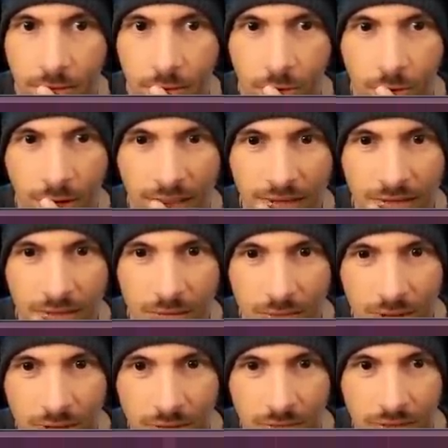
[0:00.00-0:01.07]
Who has?
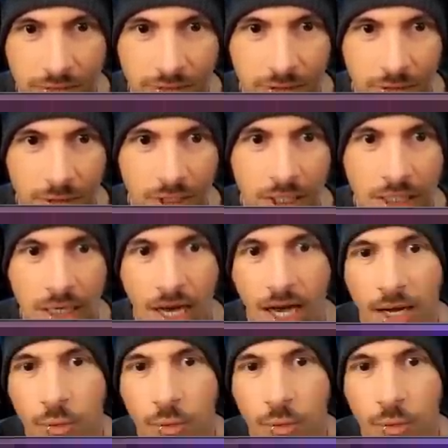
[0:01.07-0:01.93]
I don't even know. I